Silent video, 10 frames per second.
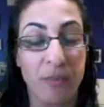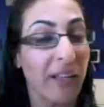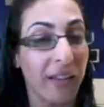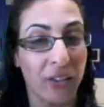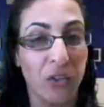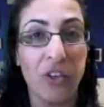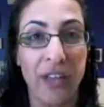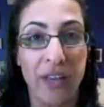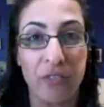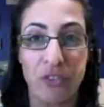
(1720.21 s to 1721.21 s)
Bill, you're
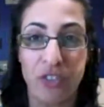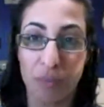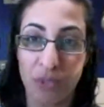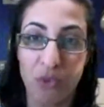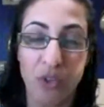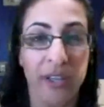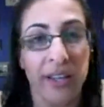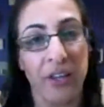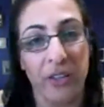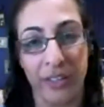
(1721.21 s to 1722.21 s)
gonna have to jump into our
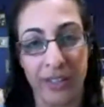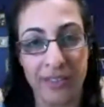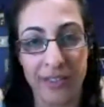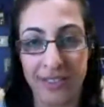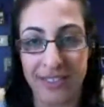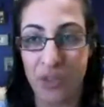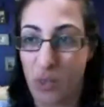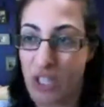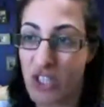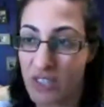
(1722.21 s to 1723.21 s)
hangout and ask us these
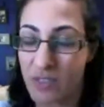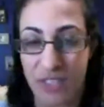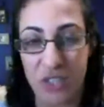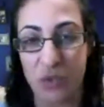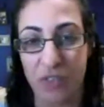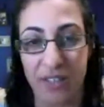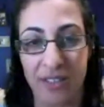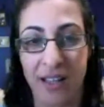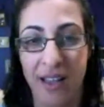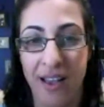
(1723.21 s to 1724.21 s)
questions face to face.